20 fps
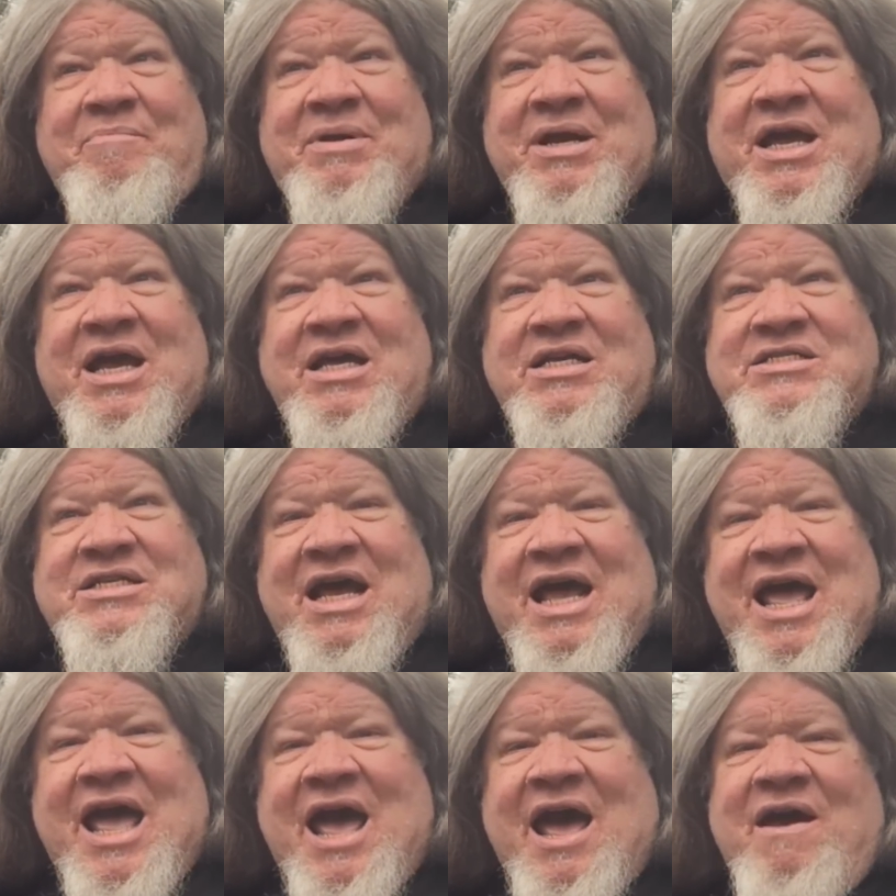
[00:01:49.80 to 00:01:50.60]
because
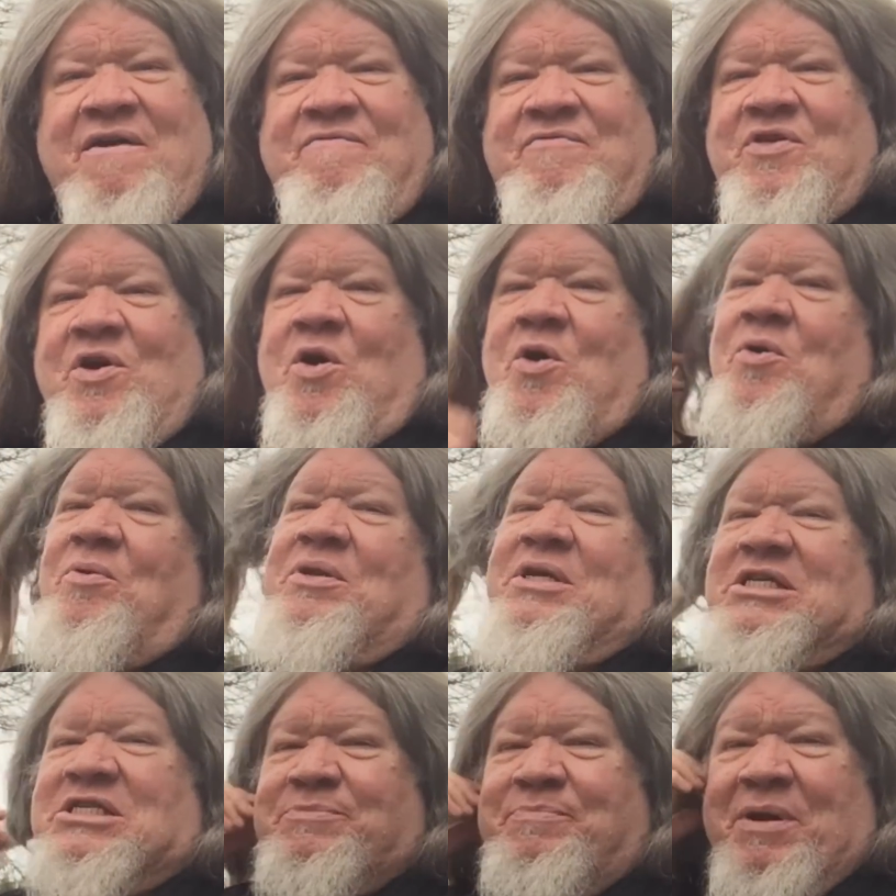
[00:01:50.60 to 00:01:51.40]
I have the
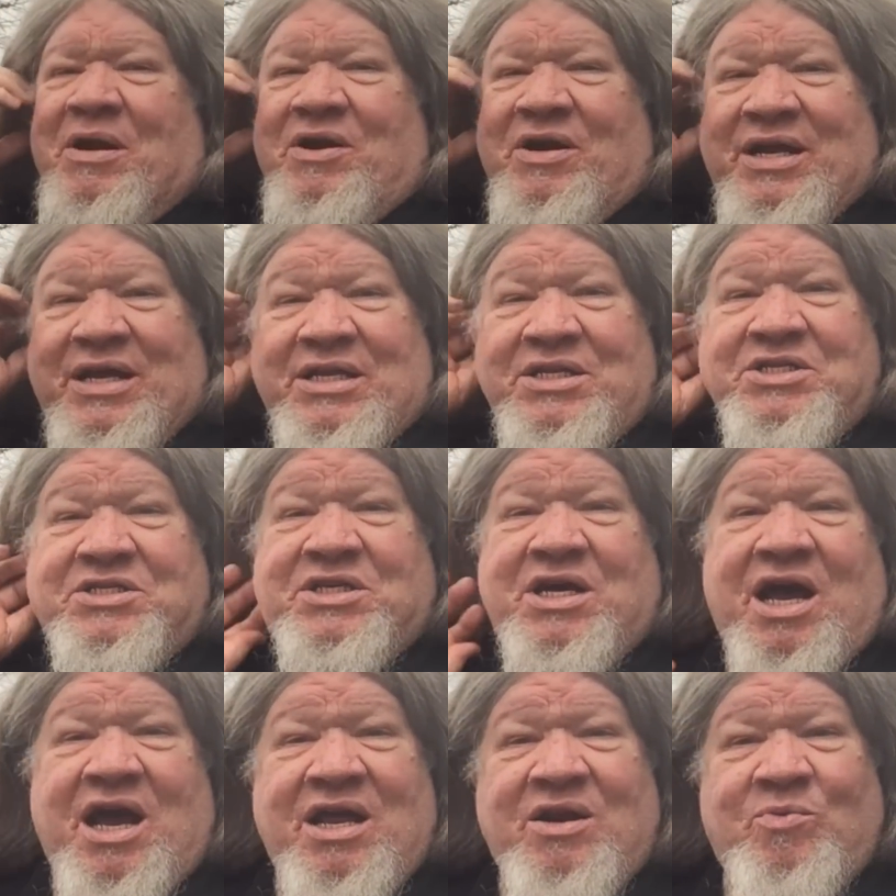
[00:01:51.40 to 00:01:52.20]
Holy Spirit
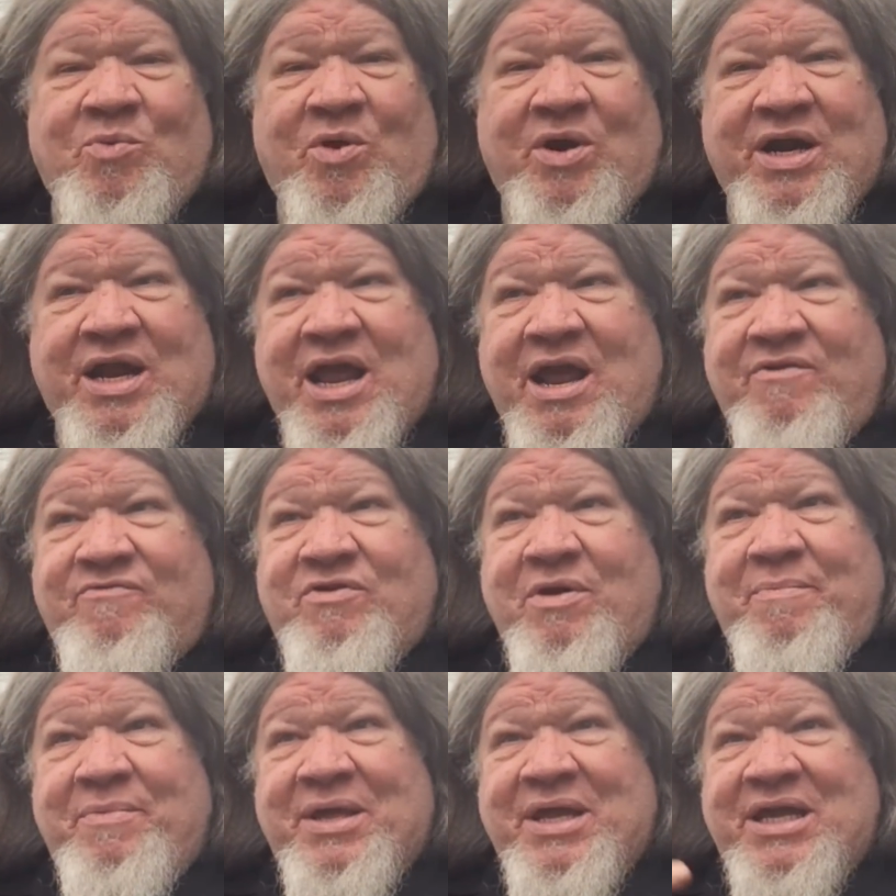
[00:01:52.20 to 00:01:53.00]
inside, working
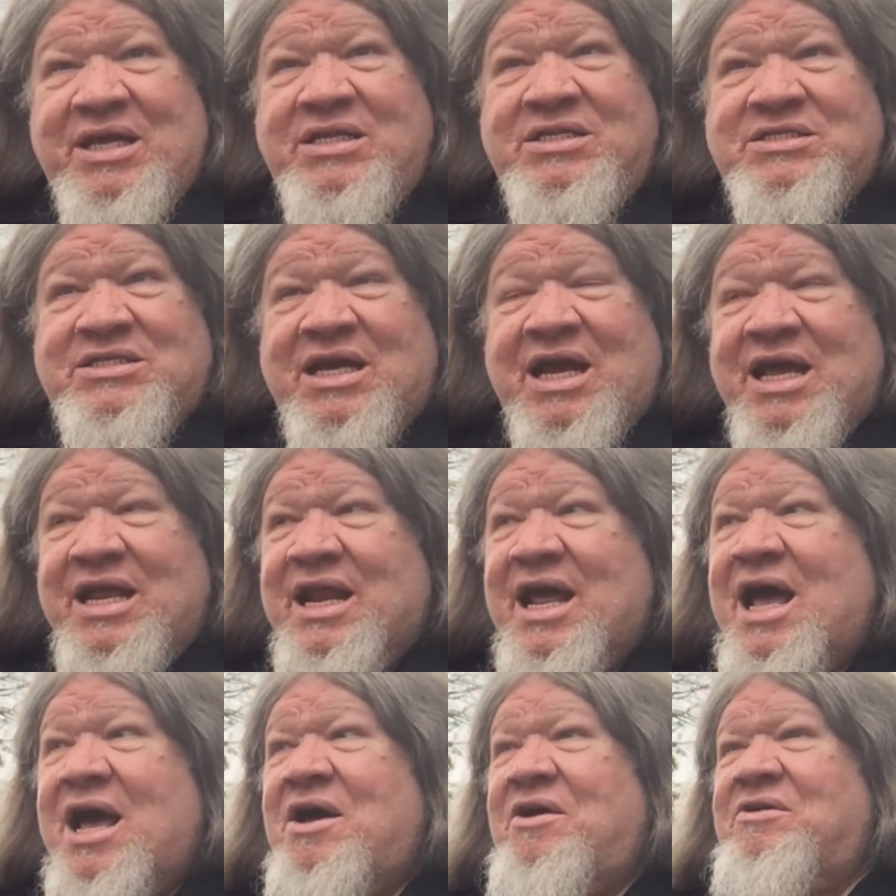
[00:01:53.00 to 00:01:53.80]
from the
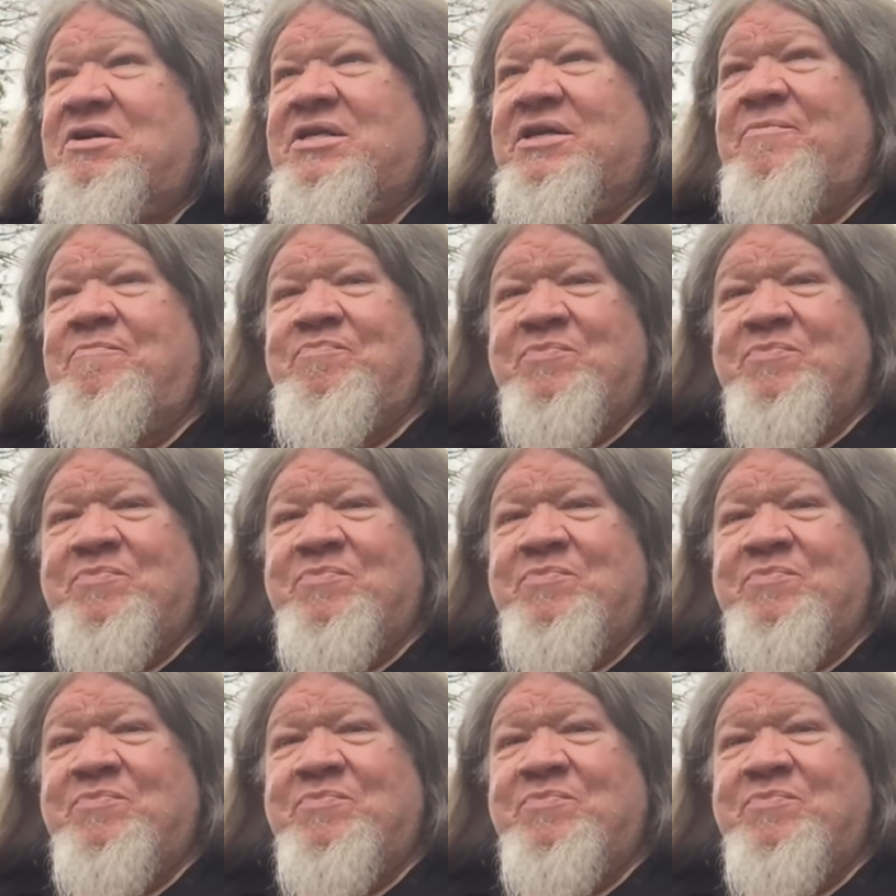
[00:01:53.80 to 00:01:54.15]
inside out,